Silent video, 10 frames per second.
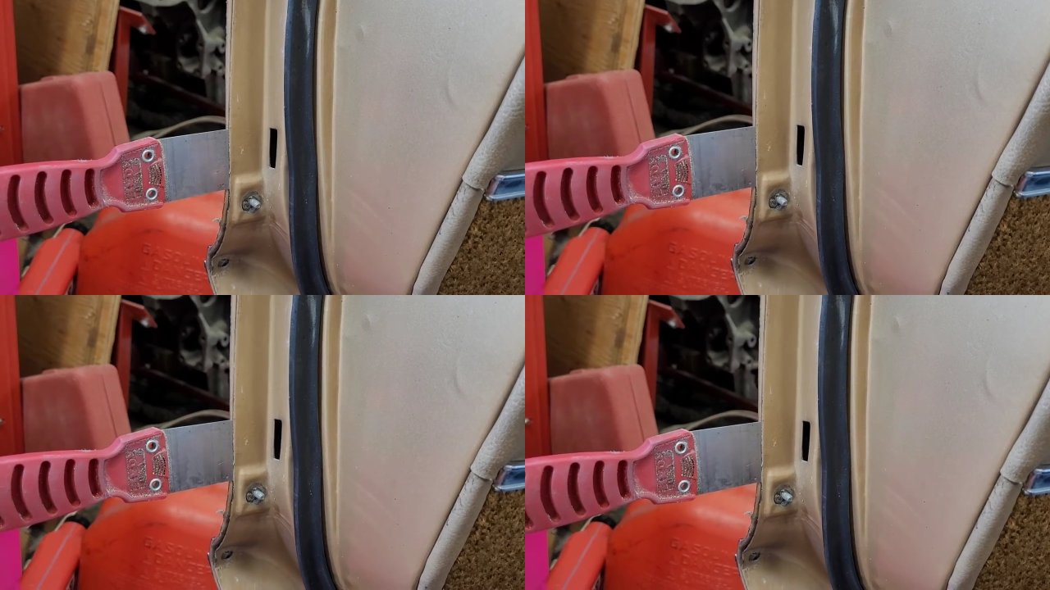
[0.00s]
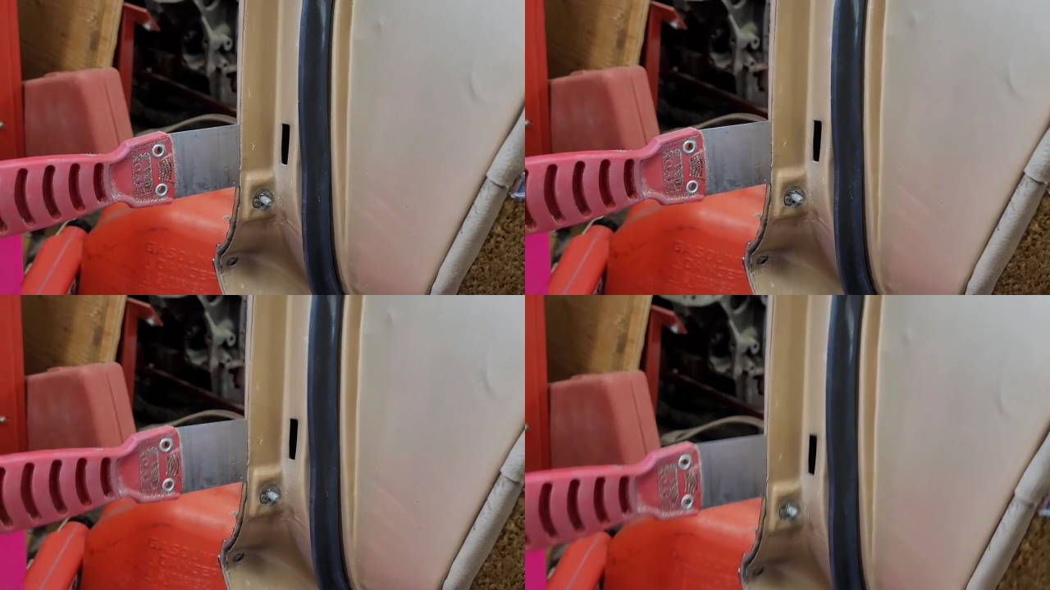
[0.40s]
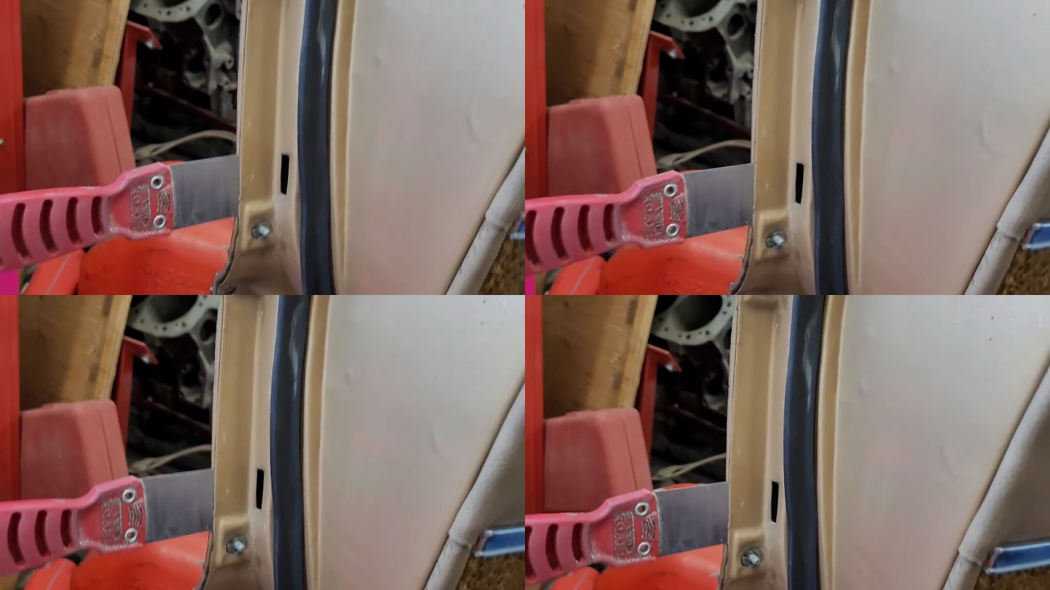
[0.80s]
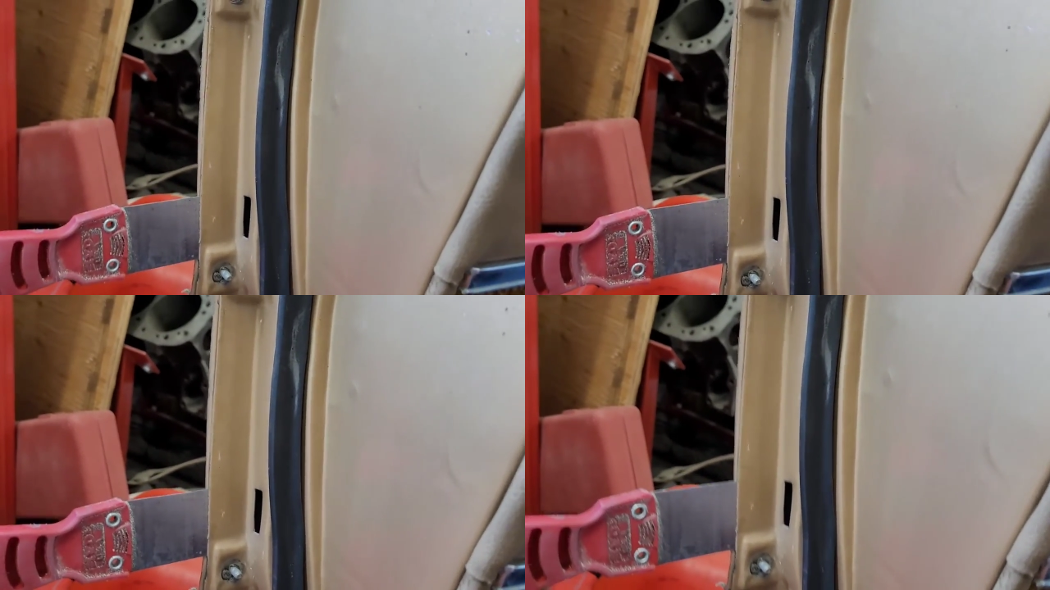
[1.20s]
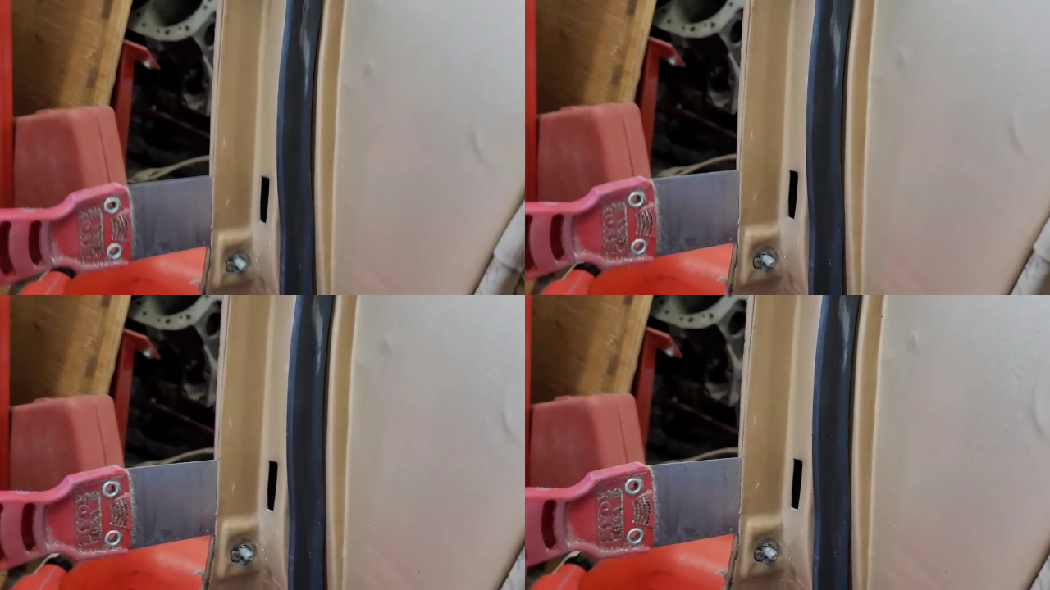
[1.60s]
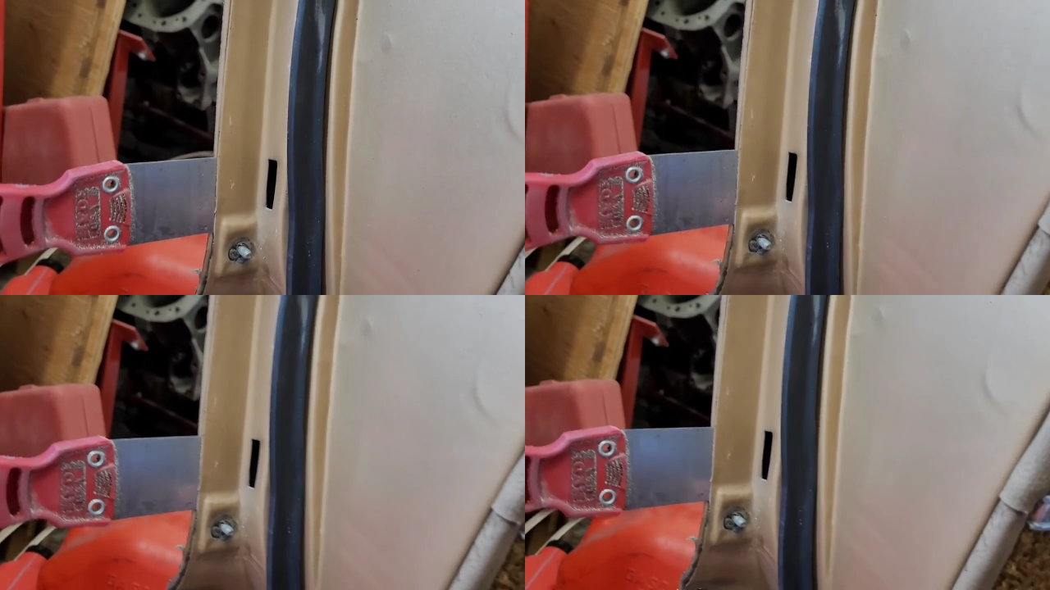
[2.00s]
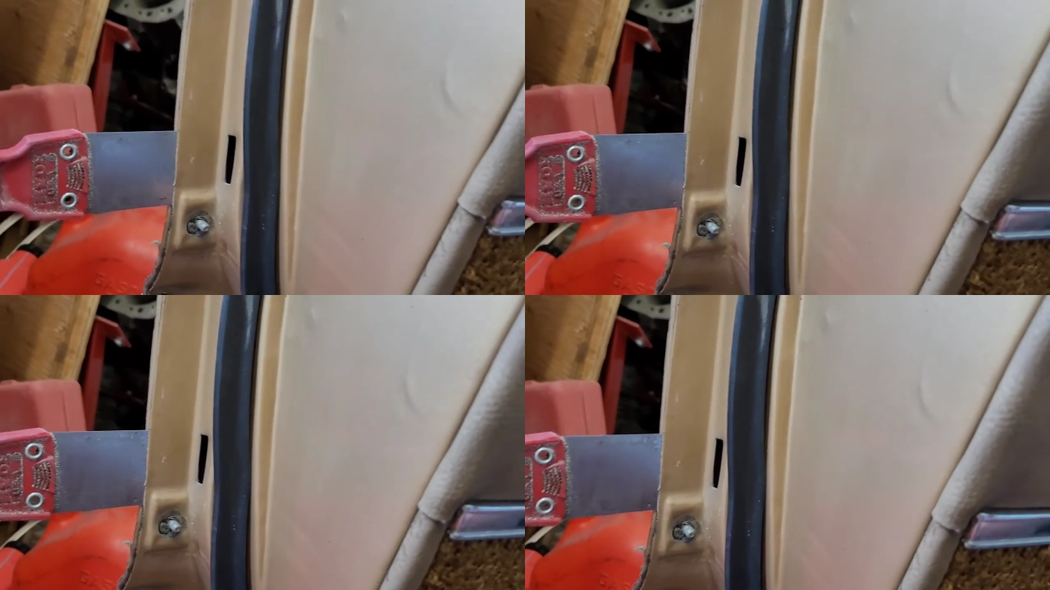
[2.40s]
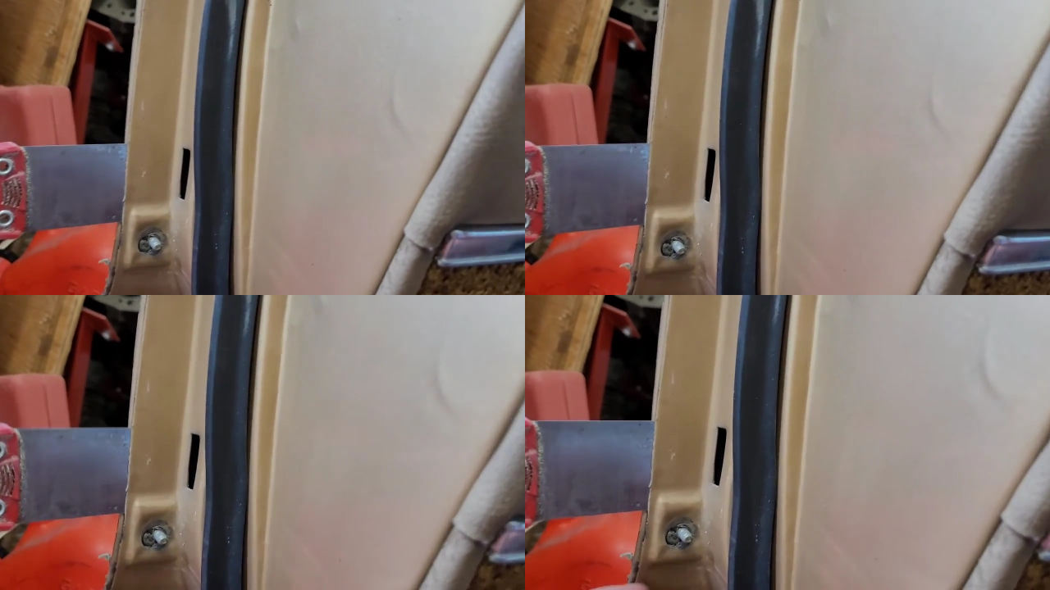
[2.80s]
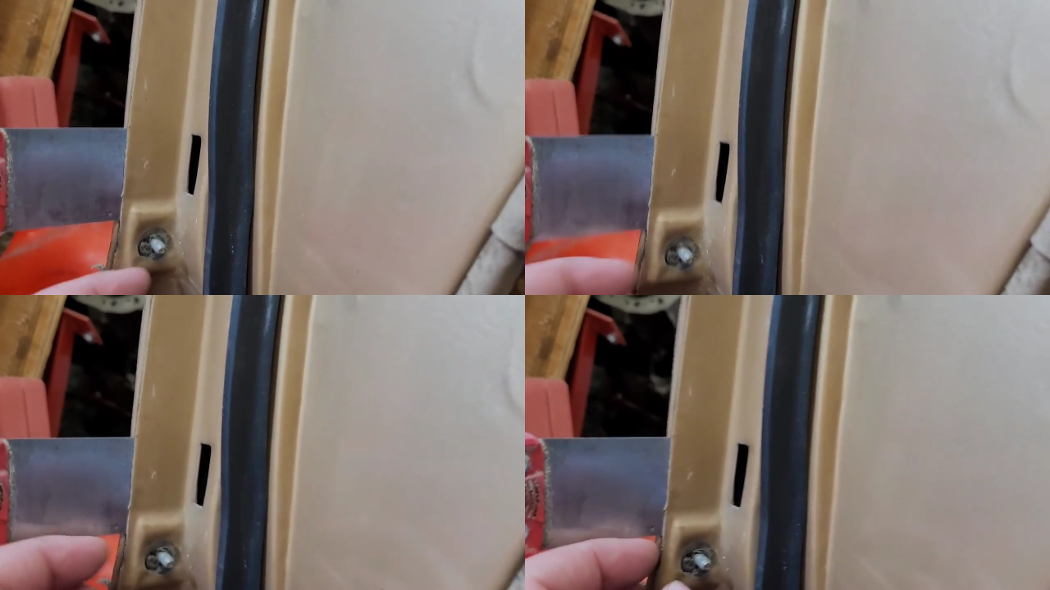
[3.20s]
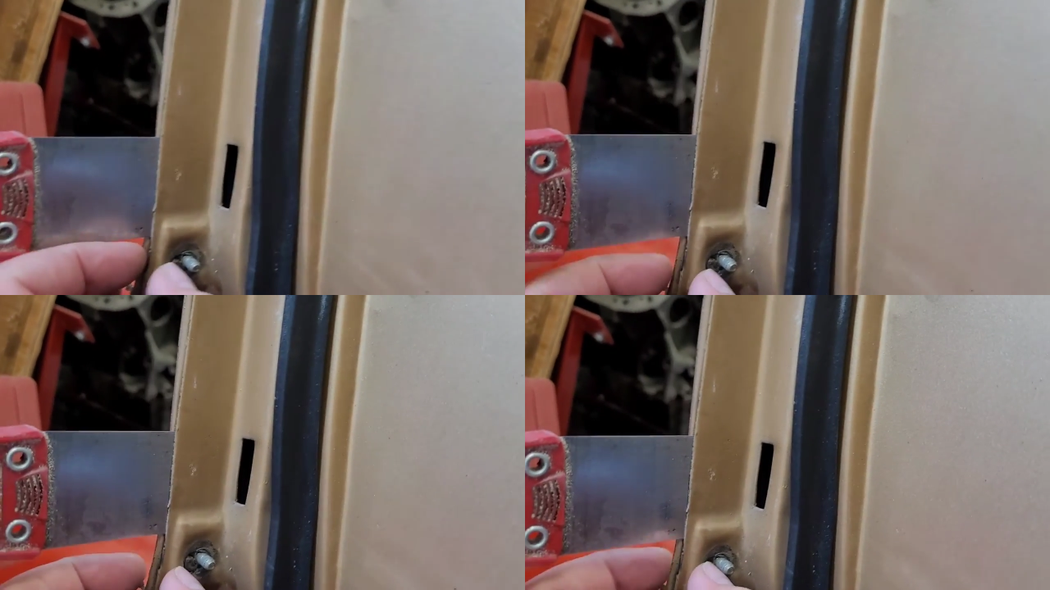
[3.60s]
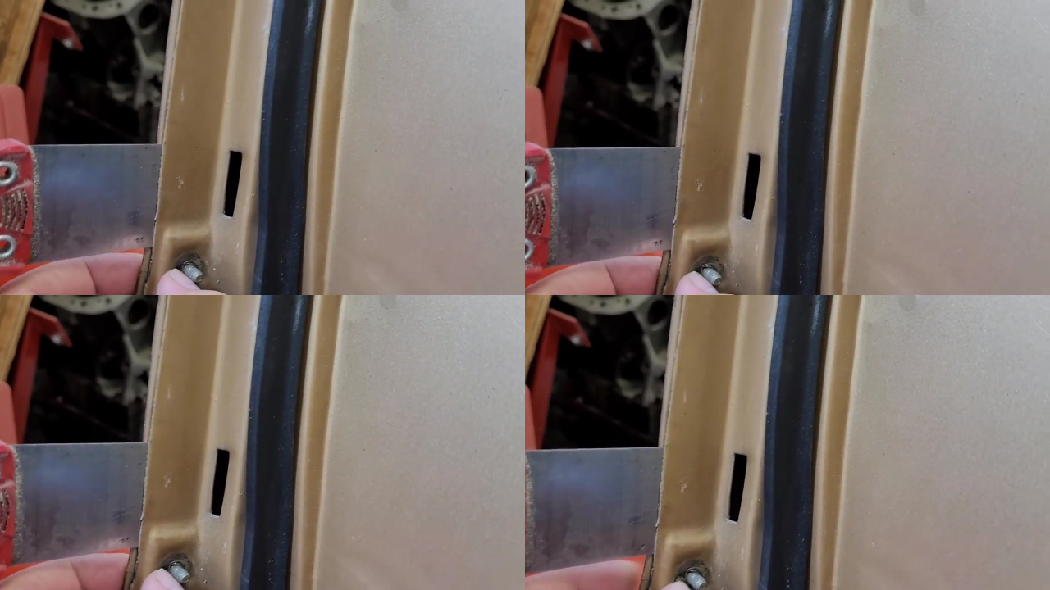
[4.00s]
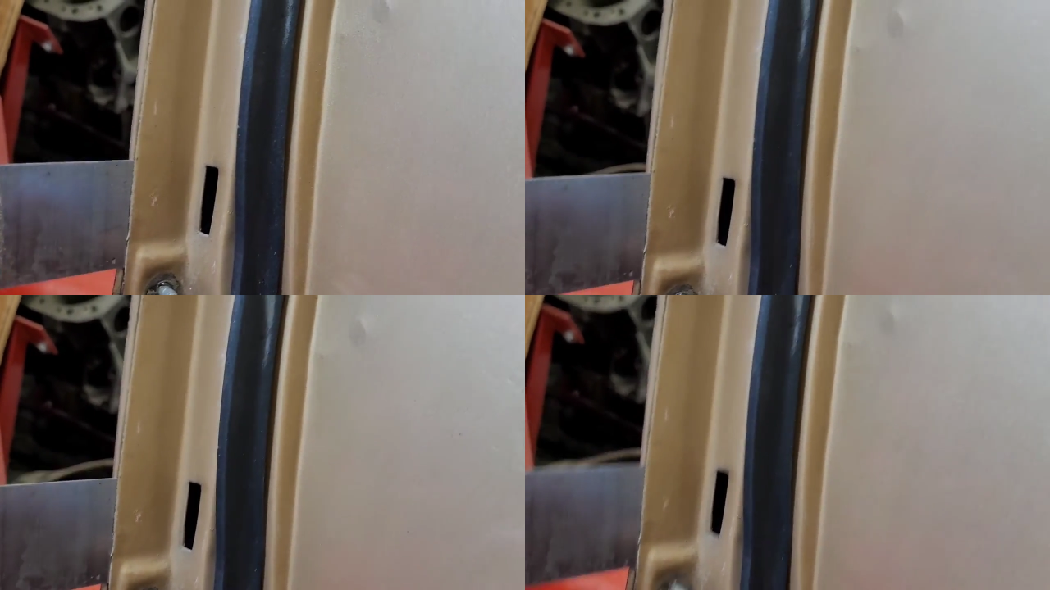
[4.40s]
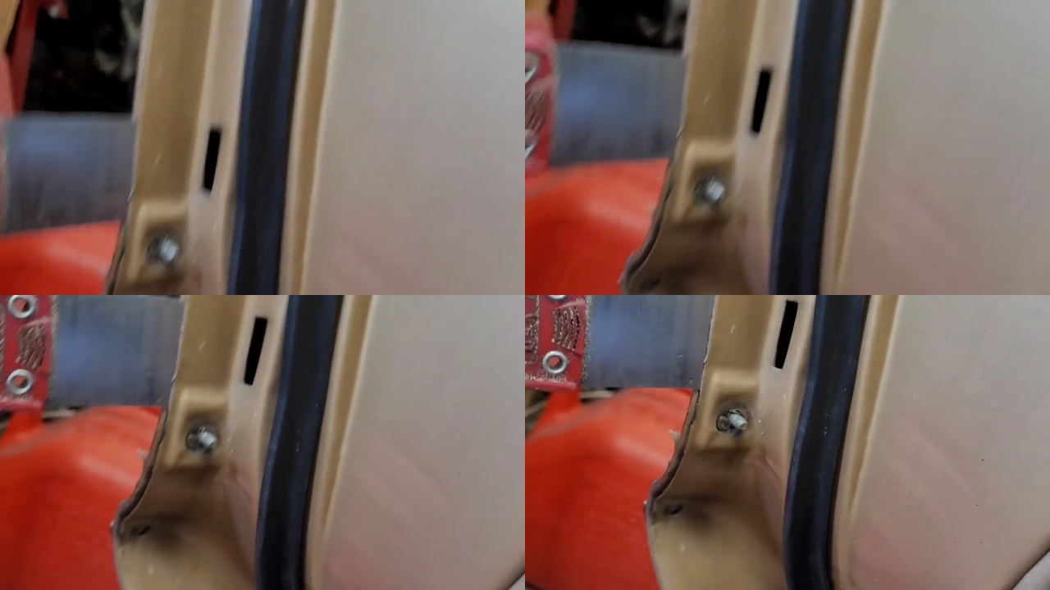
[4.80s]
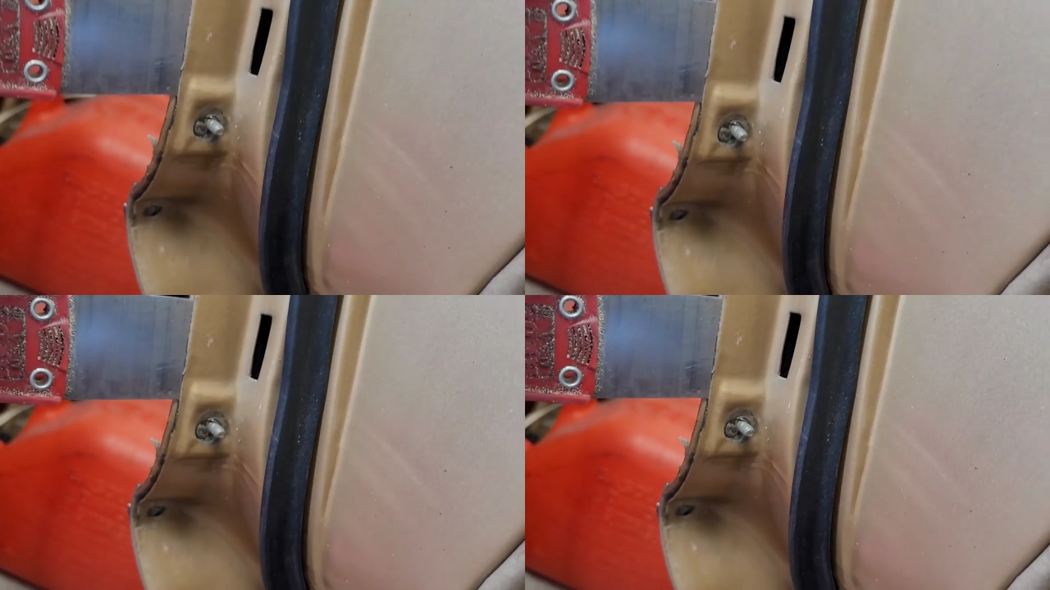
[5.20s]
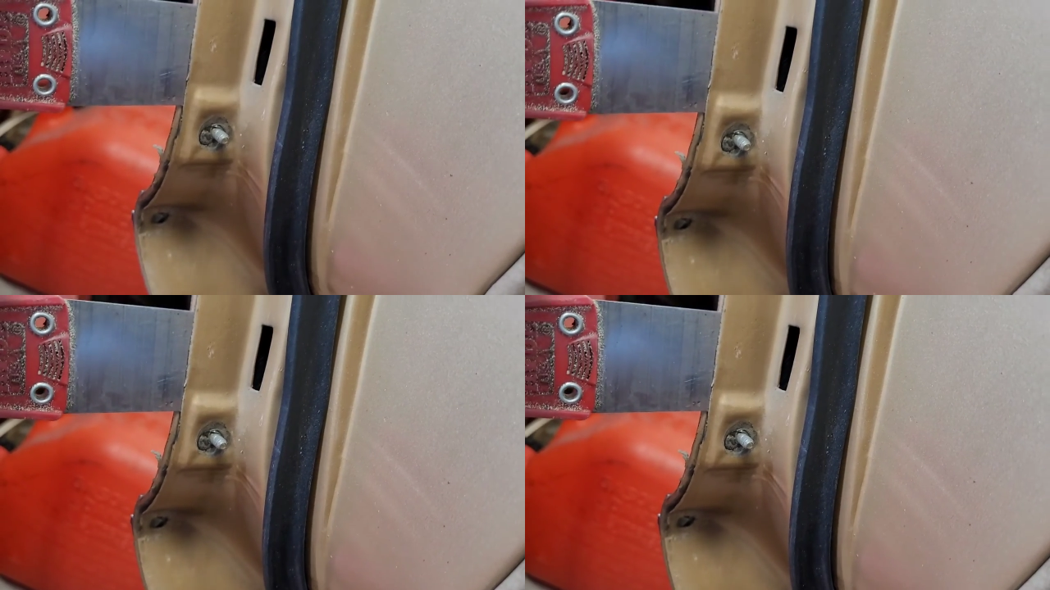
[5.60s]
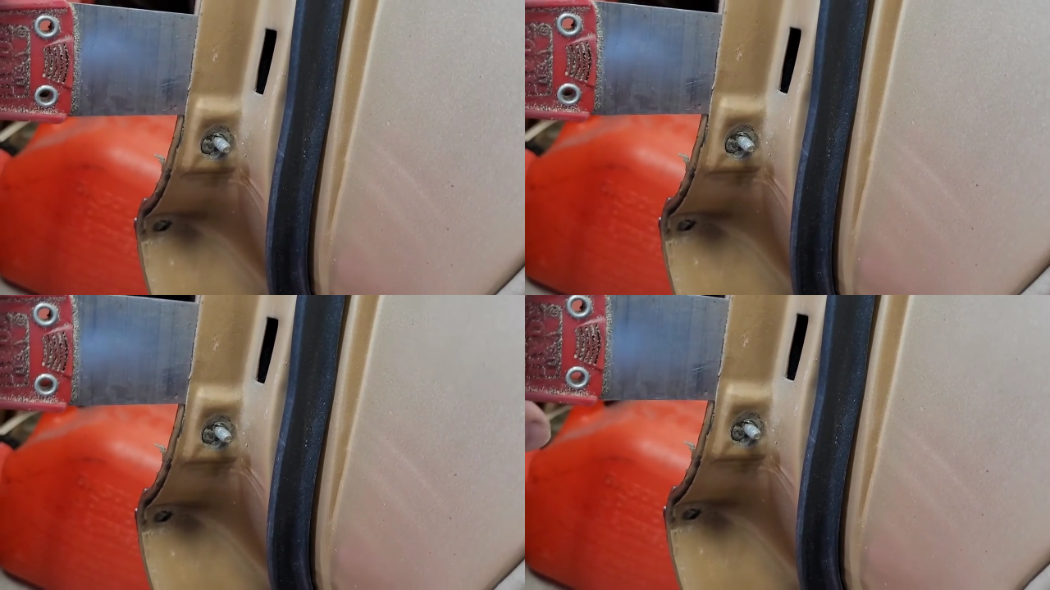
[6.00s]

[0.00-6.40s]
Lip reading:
[unreadable: no face in view]